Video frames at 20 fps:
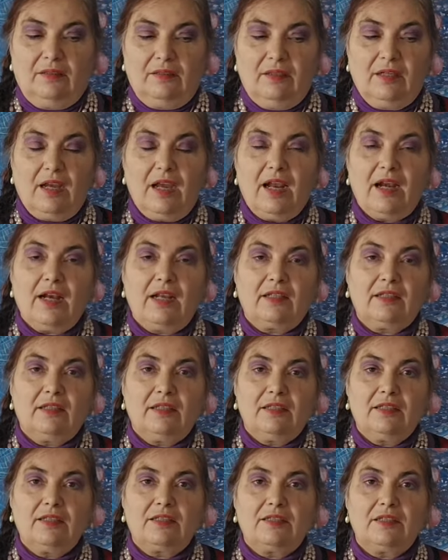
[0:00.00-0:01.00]
the
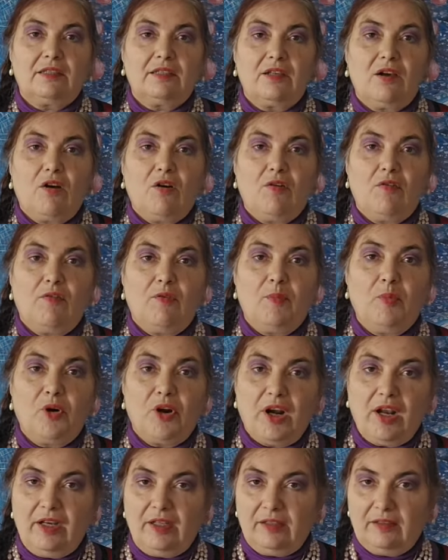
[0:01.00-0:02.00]
characters of
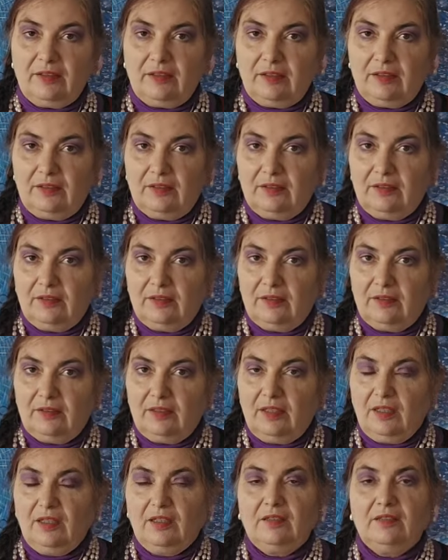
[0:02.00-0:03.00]
morality.
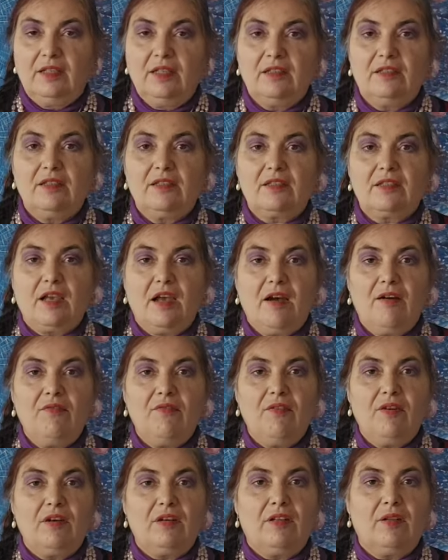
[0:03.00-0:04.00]
They
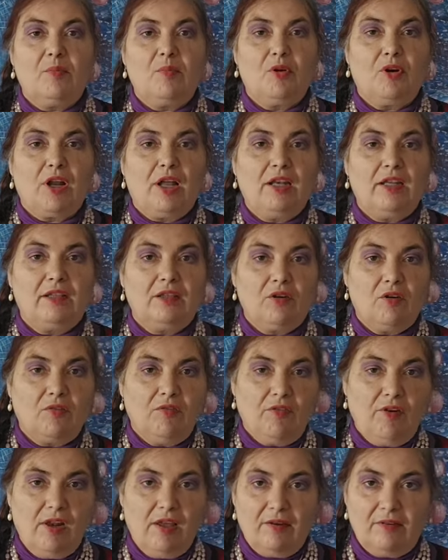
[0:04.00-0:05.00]
discover the morality
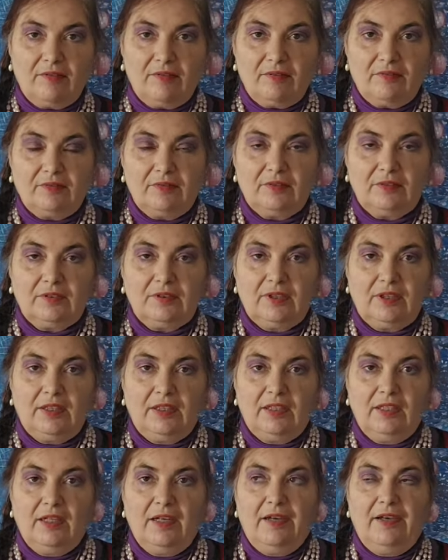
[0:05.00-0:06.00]
of love
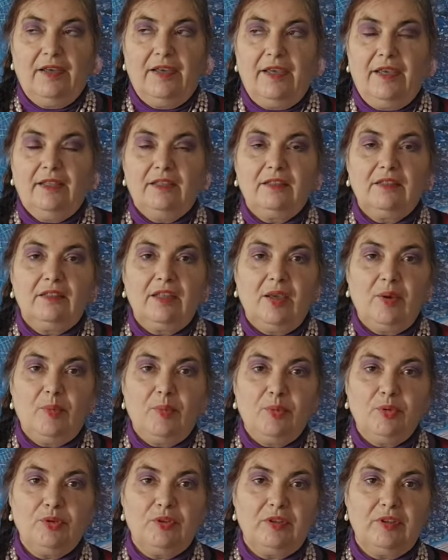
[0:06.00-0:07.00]
and they
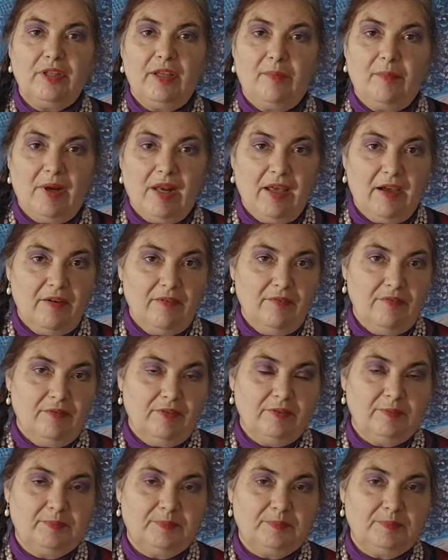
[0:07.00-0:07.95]
put them love